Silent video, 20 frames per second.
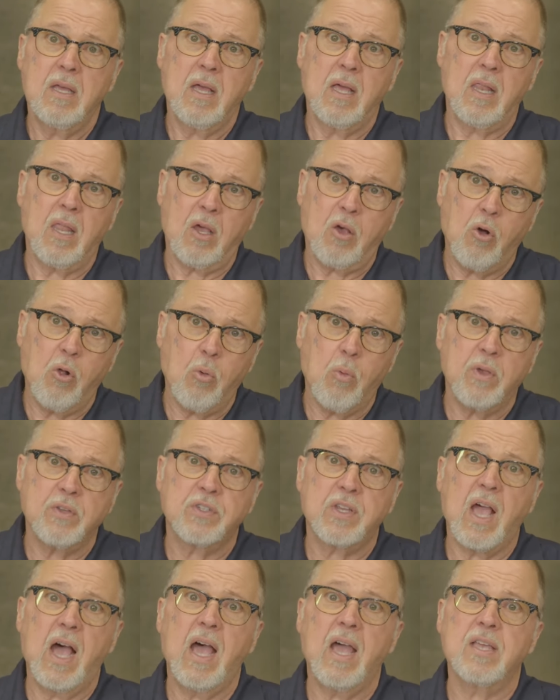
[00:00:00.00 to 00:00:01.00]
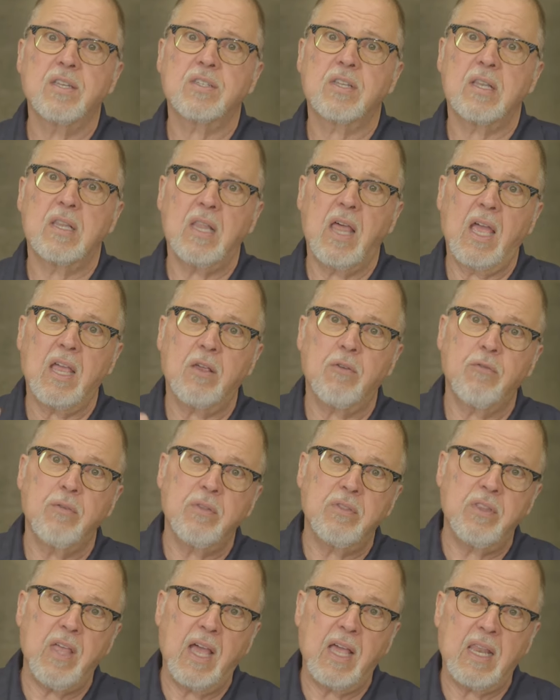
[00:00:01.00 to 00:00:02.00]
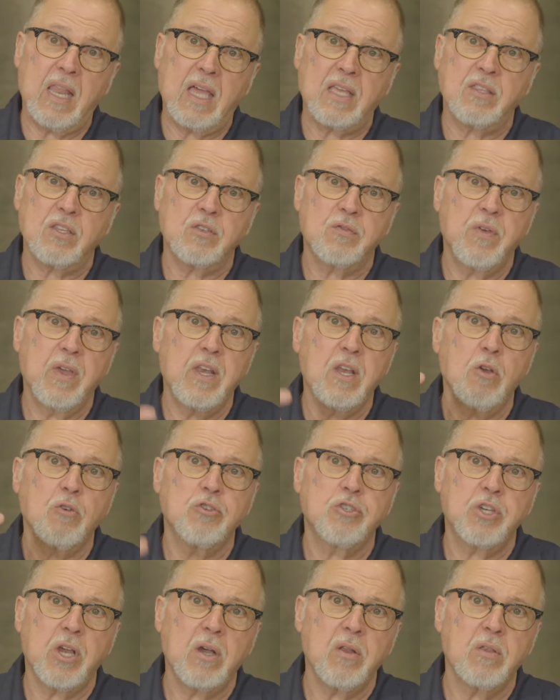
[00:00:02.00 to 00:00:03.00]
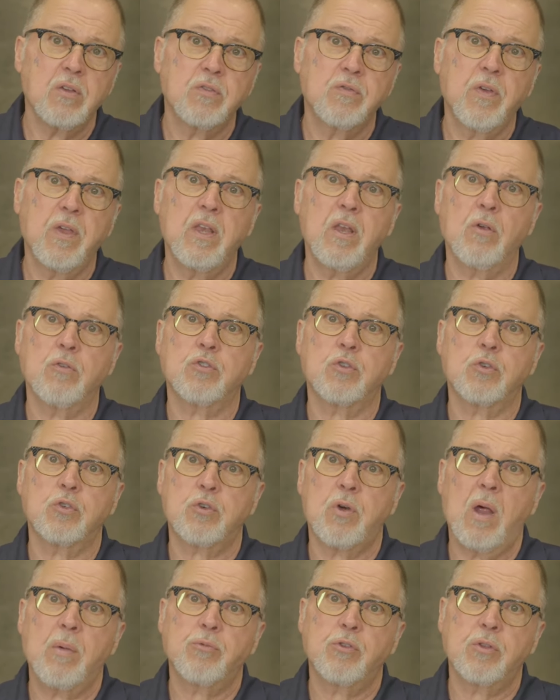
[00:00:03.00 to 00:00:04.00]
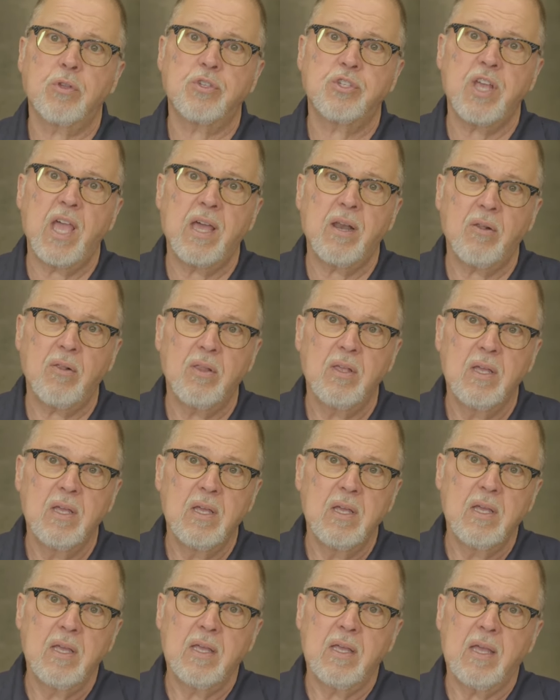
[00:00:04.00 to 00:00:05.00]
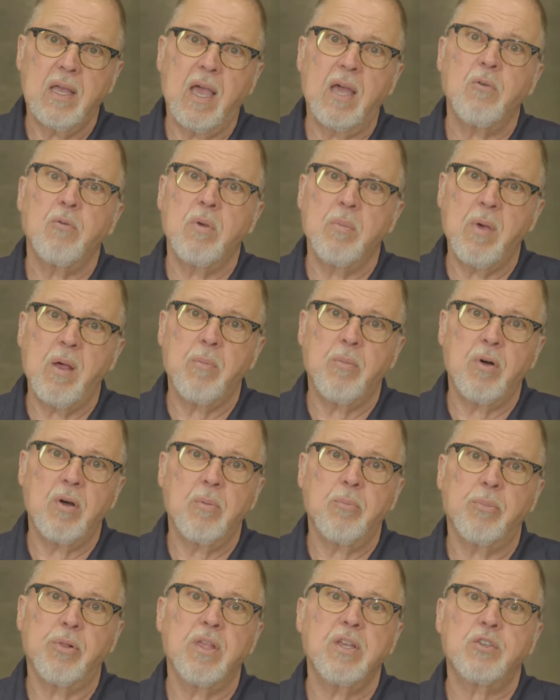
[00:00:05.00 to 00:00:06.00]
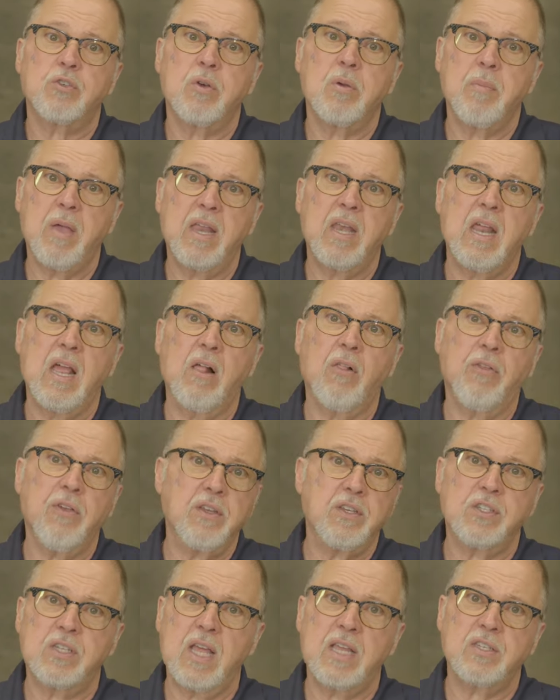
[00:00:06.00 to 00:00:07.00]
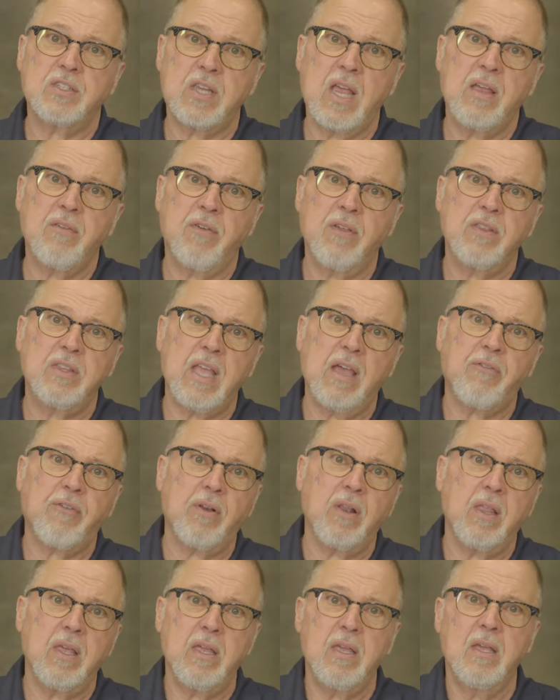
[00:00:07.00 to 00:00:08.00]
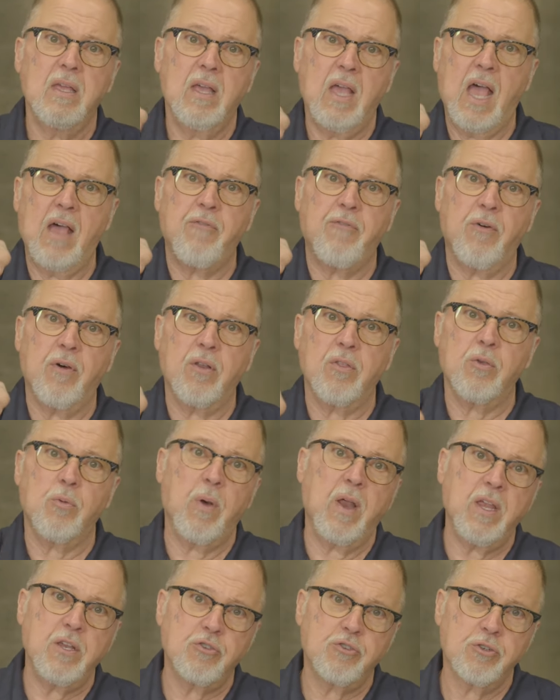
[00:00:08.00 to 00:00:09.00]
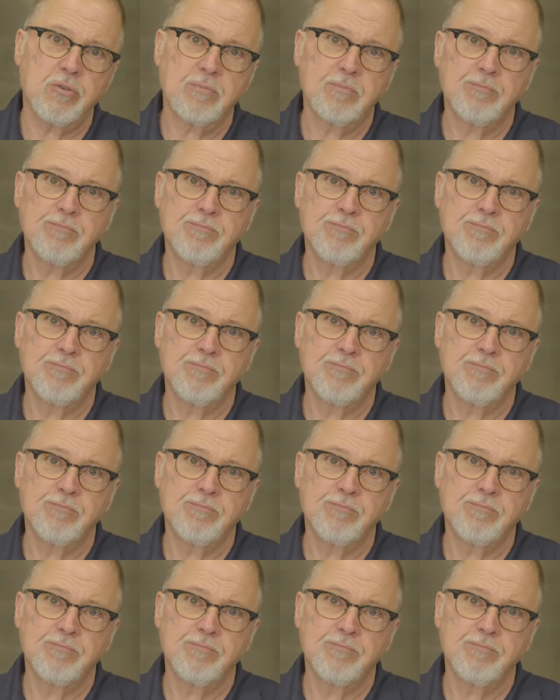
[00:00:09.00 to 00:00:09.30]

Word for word: And like always guys, like, that, like this video, share this video and subscribe to the channel. And remember, please remain healthy, stay safe, and definitely have fun at the range.